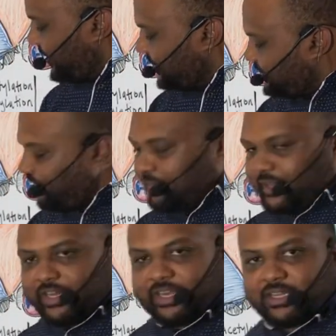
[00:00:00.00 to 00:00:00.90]

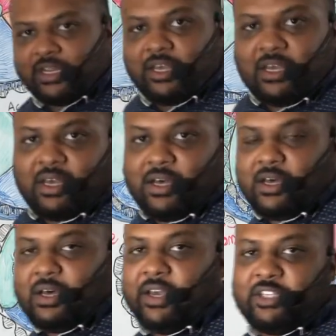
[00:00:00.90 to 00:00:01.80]
intermediate
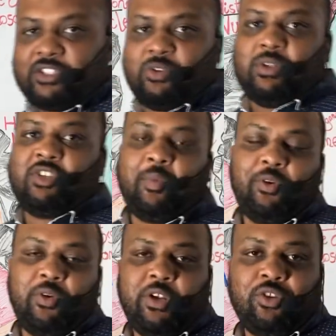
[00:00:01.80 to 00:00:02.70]
histone
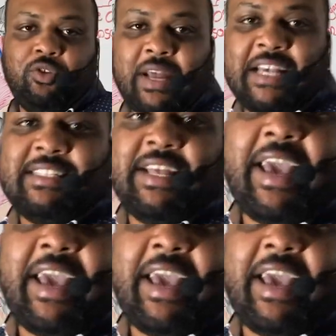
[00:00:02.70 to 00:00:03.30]
subunit known as the